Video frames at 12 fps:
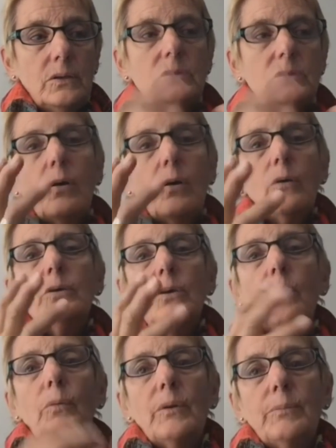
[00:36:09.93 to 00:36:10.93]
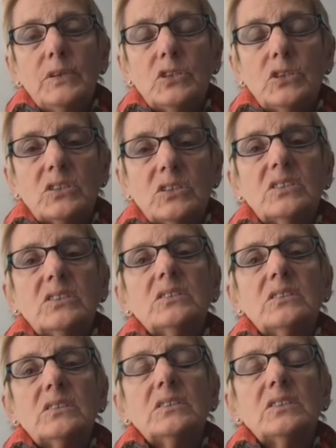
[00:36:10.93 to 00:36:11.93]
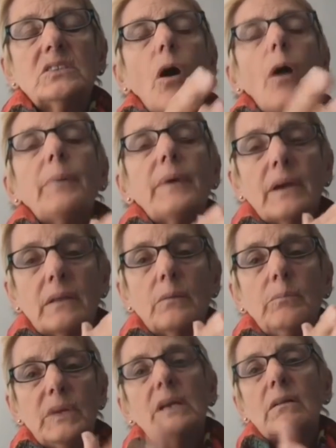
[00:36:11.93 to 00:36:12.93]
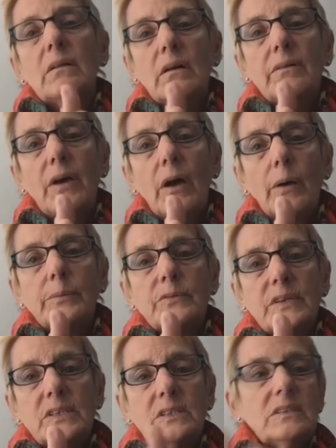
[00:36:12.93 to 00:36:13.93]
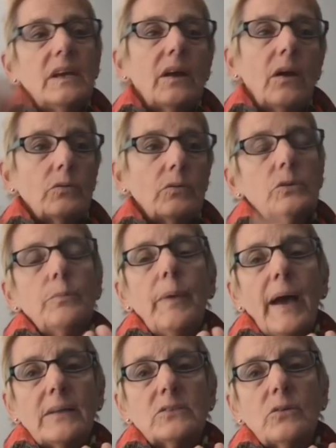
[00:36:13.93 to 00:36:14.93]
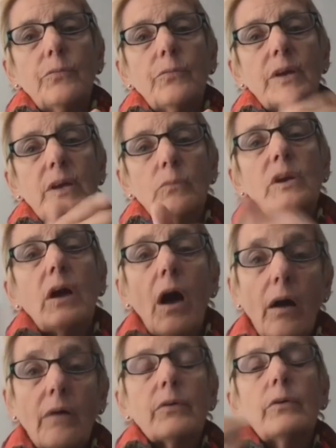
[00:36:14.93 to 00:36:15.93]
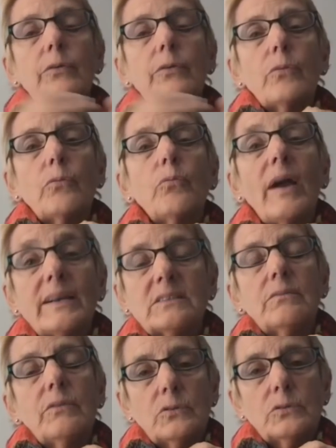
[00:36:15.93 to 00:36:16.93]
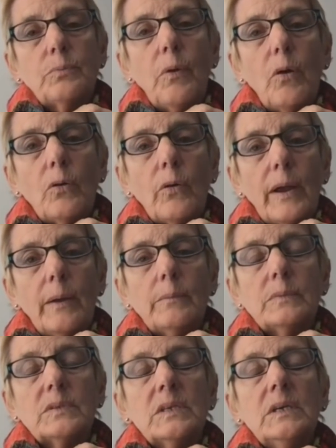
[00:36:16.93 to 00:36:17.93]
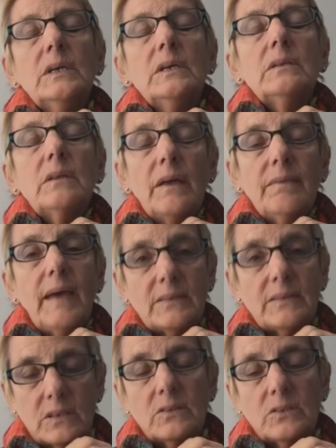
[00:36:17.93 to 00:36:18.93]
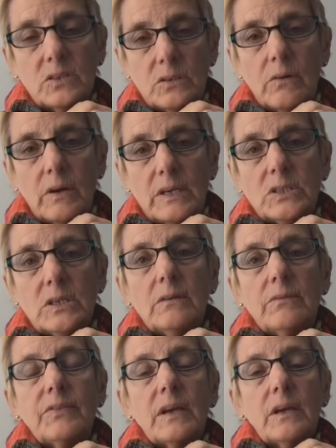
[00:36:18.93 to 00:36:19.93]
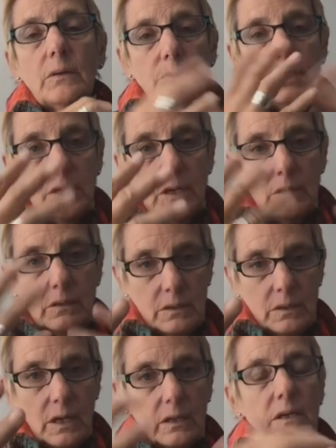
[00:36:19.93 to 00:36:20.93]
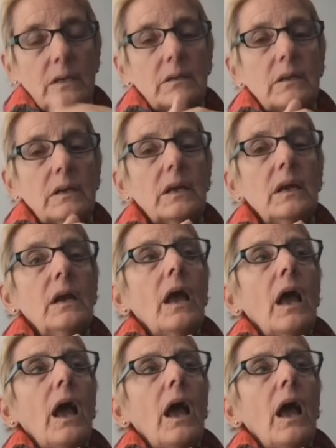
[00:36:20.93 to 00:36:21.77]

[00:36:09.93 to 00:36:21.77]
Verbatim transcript: you don't you don't want to be just stopping in the middle of the observation saying oh too bad so if we can recover the rest of those programs then that's a consideration if they can be done elegantly